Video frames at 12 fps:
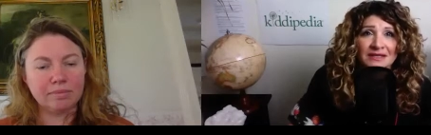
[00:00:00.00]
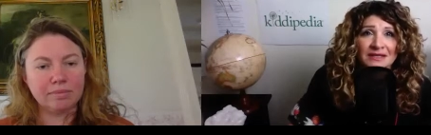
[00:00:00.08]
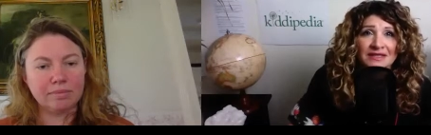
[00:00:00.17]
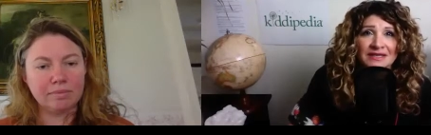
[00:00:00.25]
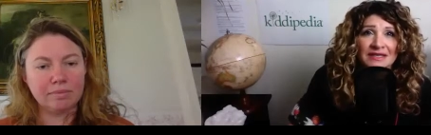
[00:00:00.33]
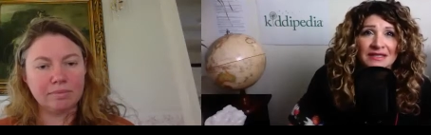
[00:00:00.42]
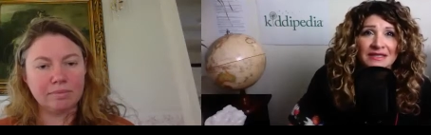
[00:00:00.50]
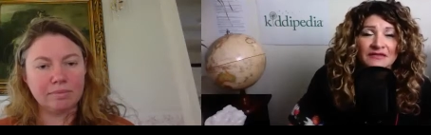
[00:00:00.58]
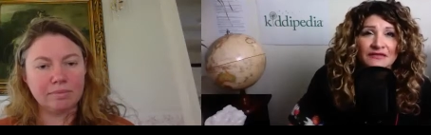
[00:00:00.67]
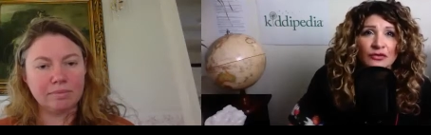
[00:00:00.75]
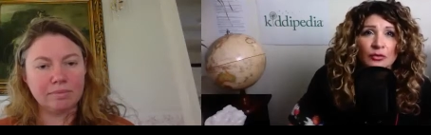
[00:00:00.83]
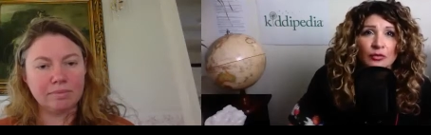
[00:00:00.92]
Speaker 1: the
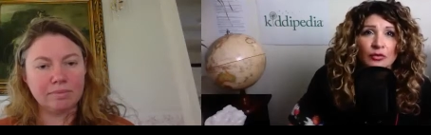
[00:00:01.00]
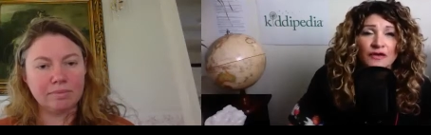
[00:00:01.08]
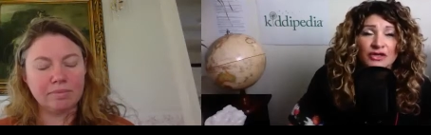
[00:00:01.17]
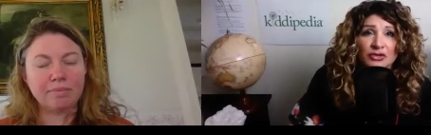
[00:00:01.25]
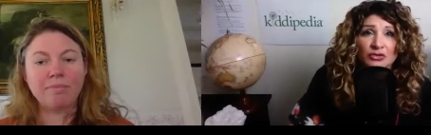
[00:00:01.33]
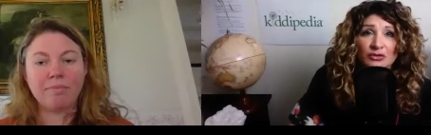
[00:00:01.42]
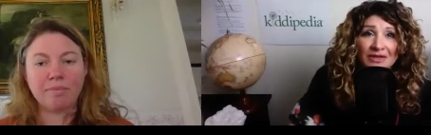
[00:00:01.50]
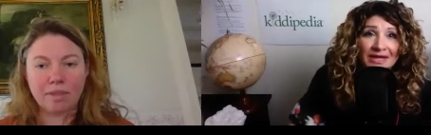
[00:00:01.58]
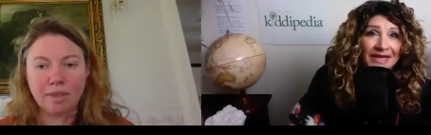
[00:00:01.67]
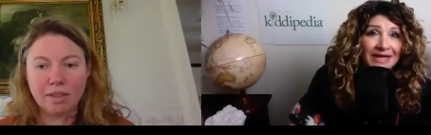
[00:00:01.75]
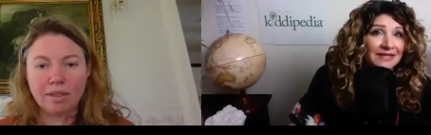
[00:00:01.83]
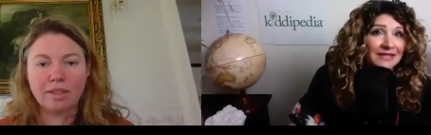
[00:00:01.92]
dentist for professional
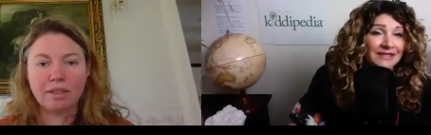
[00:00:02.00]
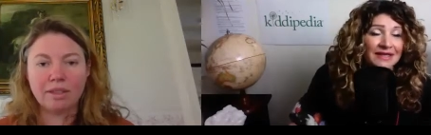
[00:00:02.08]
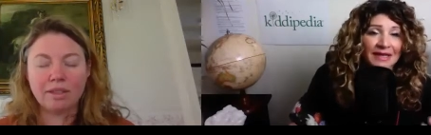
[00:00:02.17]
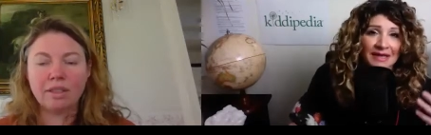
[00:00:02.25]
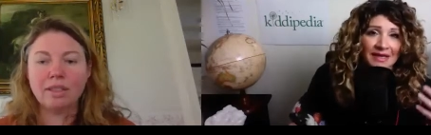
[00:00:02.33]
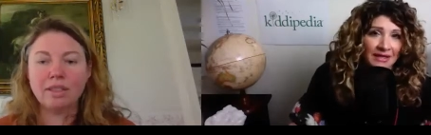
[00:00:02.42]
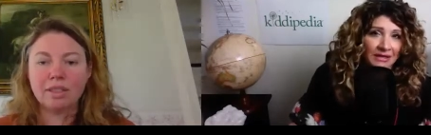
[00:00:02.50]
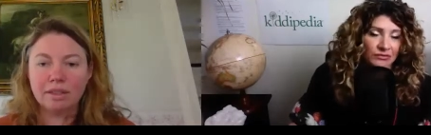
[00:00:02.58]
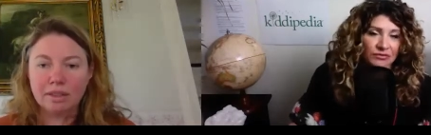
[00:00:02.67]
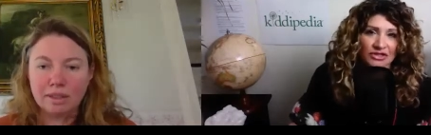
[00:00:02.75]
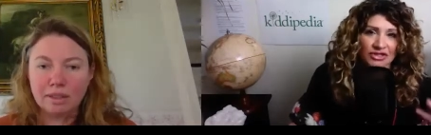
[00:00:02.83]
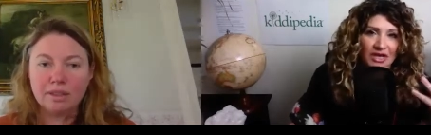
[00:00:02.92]
cleans and
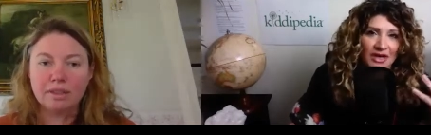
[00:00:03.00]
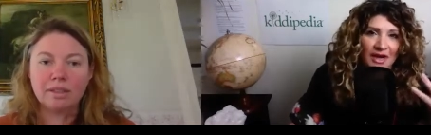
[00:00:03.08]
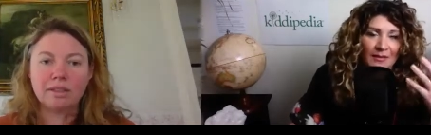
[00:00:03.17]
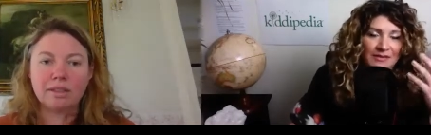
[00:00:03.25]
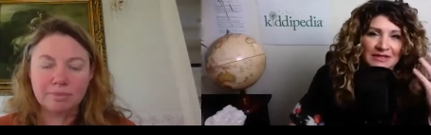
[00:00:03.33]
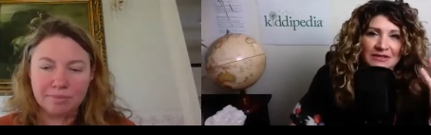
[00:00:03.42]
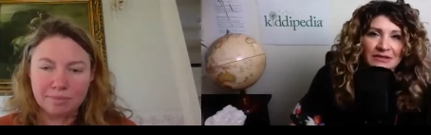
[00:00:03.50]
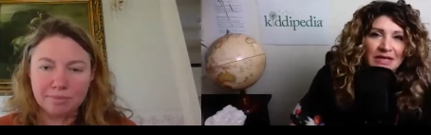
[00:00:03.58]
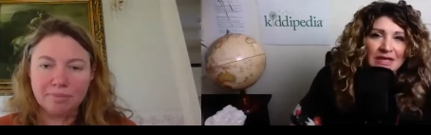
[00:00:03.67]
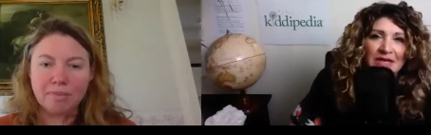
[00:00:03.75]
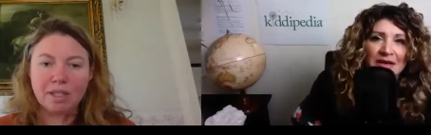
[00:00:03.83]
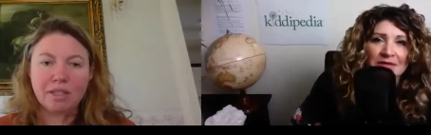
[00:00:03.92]
or just checkups is there
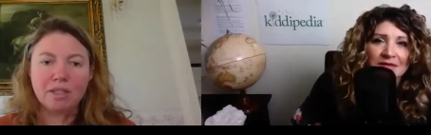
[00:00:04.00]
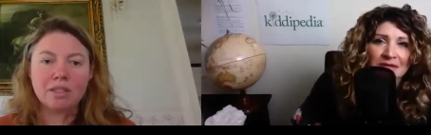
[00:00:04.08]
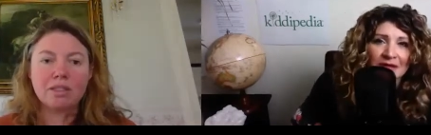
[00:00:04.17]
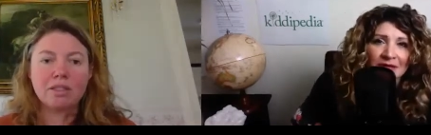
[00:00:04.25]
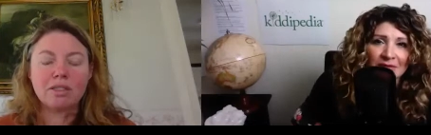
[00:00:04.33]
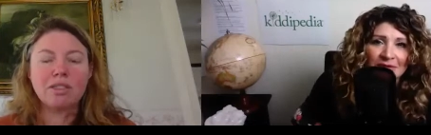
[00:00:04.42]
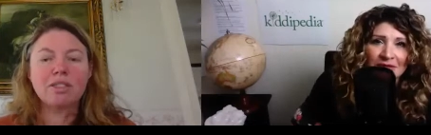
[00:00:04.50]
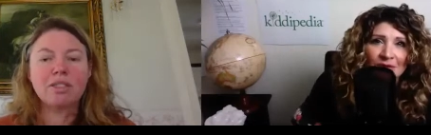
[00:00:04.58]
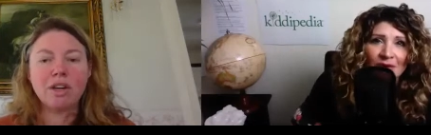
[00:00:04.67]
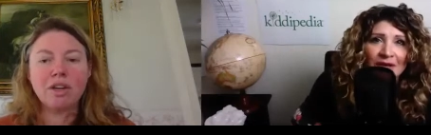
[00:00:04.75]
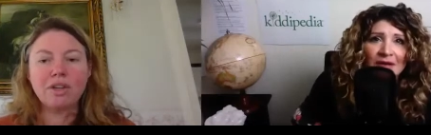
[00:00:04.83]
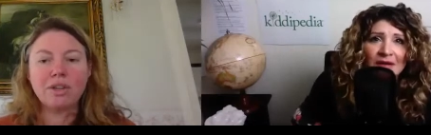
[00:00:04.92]
anything else that they can be
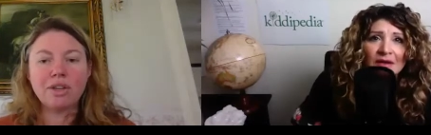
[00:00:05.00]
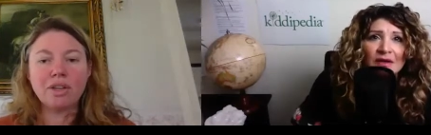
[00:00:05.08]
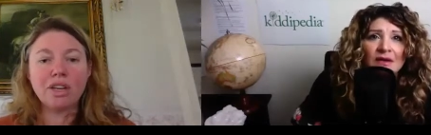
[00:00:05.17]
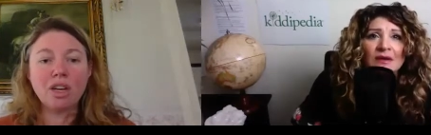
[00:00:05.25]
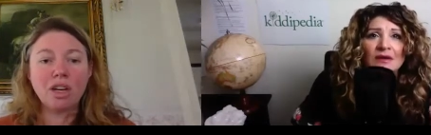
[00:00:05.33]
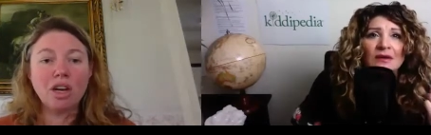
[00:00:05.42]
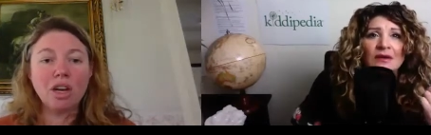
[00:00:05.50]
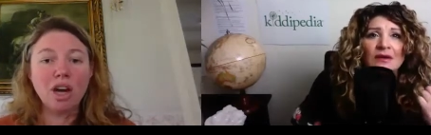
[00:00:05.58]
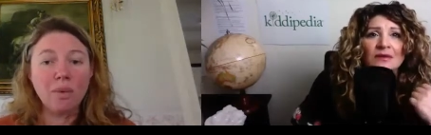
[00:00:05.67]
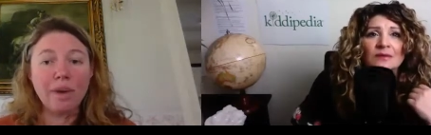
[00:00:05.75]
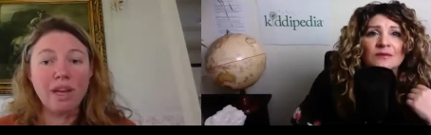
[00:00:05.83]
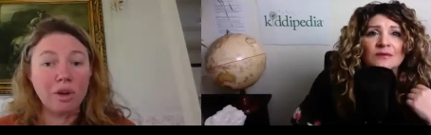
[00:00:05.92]
doing
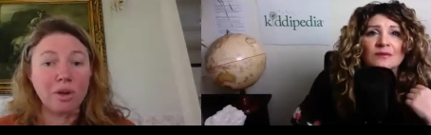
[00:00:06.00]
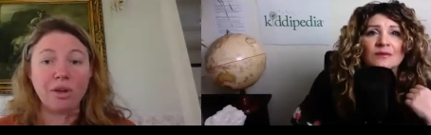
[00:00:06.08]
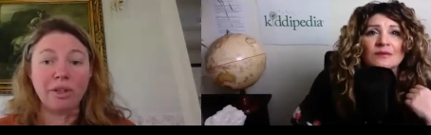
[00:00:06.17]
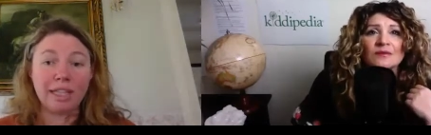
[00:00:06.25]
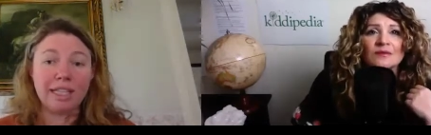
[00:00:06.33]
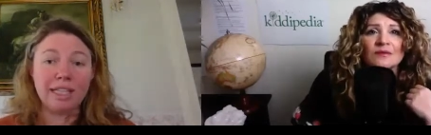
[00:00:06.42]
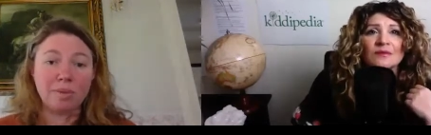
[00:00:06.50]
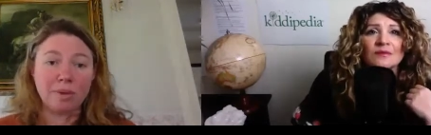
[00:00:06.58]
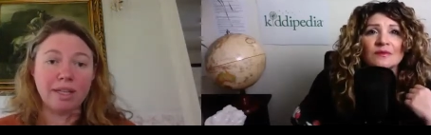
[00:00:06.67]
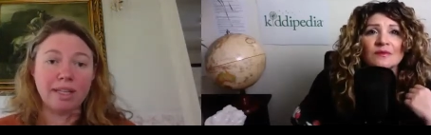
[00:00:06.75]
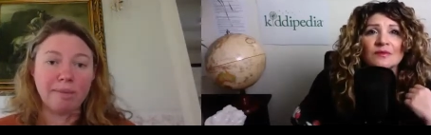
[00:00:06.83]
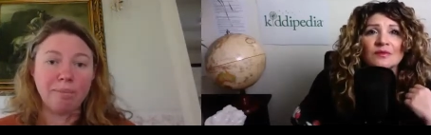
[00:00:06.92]
Speaker 2: going early is
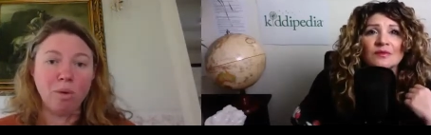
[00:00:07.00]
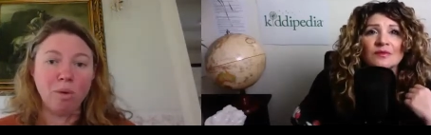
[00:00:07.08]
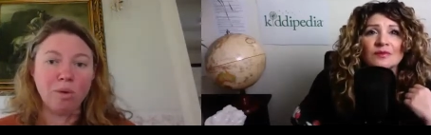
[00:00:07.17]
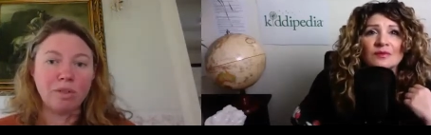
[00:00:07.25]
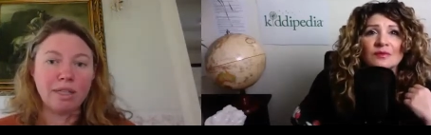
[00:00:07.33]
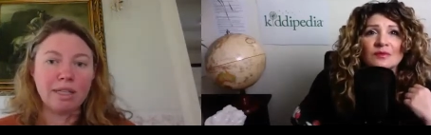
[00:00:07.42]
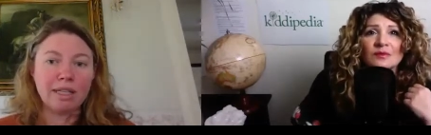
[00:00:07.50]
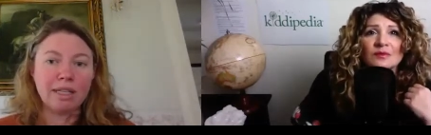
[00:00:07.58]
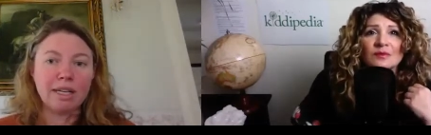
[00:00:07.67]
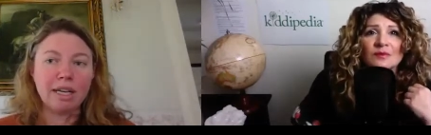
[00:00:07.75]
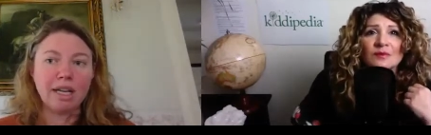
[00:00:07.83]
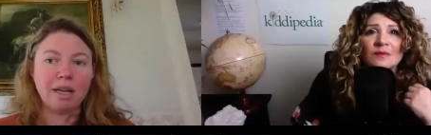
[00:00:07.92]
really important
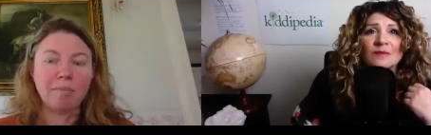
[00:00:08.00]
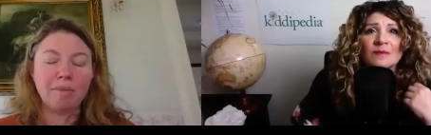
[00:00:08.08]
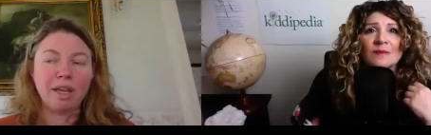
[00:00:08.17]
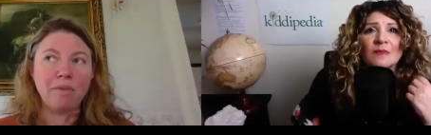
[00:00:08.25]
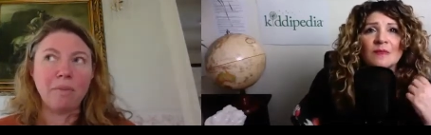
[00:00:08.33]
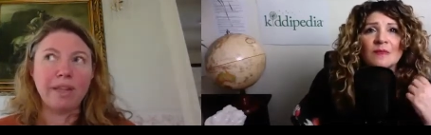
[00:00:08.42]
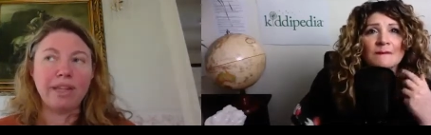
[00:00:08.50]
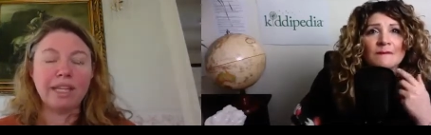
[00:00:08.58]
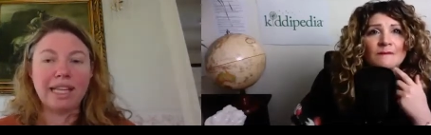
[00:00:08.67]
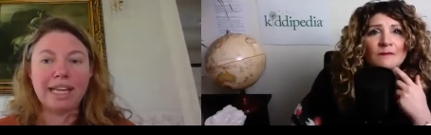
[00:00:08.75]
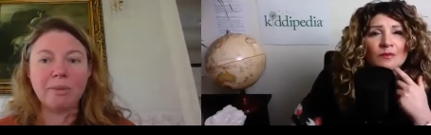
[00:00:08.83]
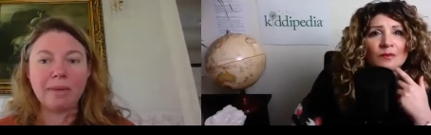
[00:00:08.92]
um, if we, the
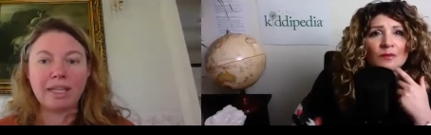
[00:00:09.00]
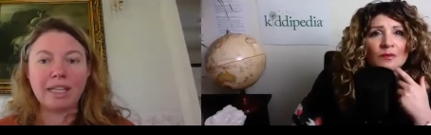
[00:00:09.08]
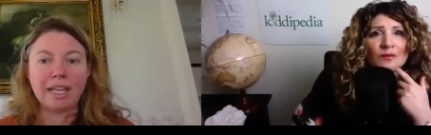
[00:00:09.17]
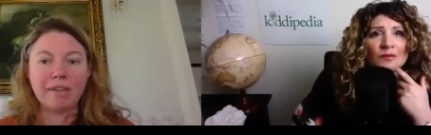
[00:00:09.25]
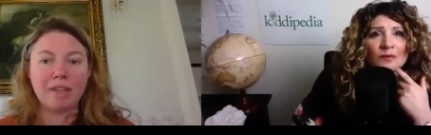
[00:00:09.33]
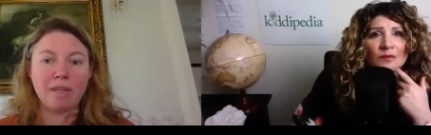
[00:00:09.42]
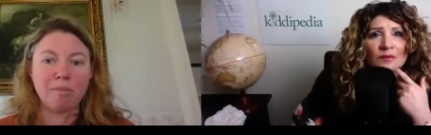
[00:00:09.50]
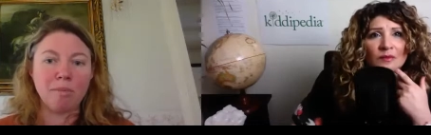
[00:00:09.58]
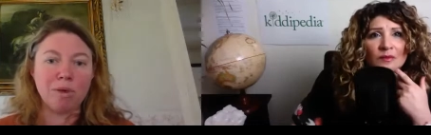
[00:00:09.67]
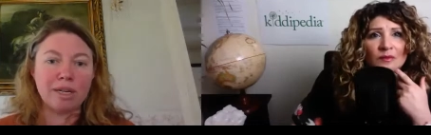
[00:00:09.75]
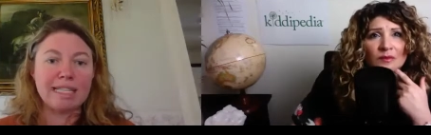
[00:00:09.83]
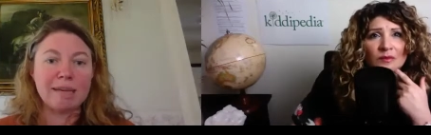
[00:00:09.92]
later we leave it the
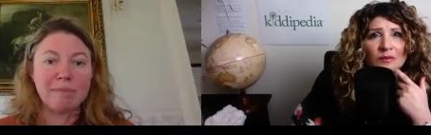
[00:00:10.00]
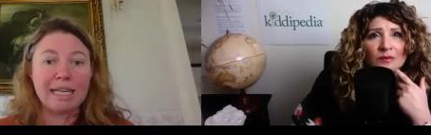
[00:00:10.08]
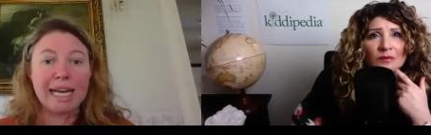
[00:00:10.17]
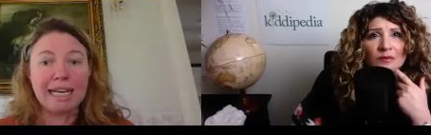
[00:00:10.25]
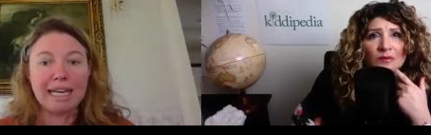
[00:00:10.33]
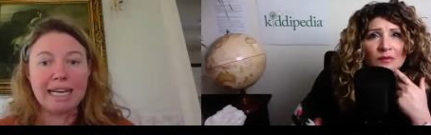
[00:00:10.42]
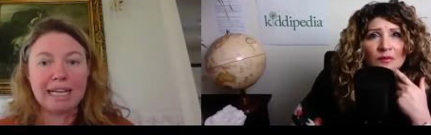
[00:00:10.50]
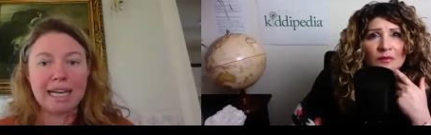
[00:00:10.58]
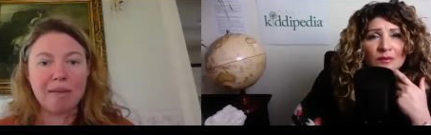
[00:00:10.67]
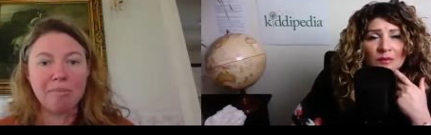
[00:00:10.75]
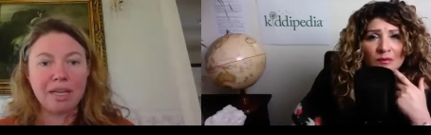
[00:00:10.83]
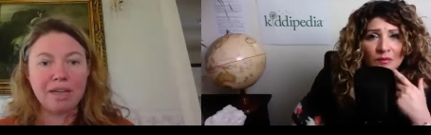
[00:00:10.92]
more intimidating it
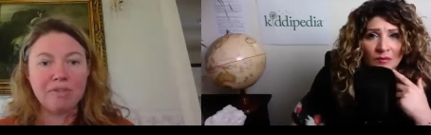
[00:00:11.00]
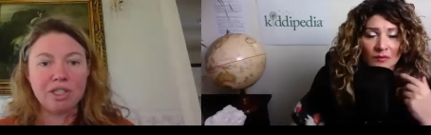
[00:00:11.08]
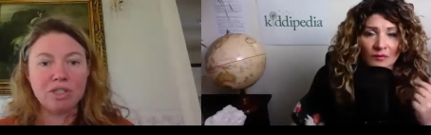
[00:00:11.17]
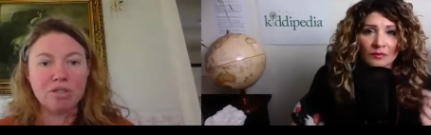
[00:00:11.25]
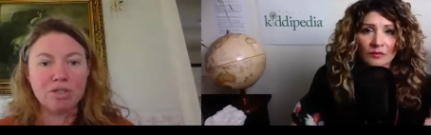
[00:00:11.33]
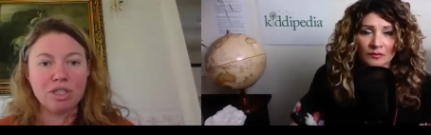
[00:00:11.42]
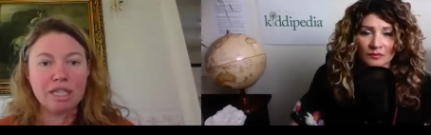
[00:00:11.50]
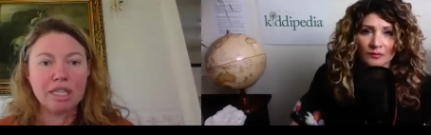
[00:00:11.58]
can be for children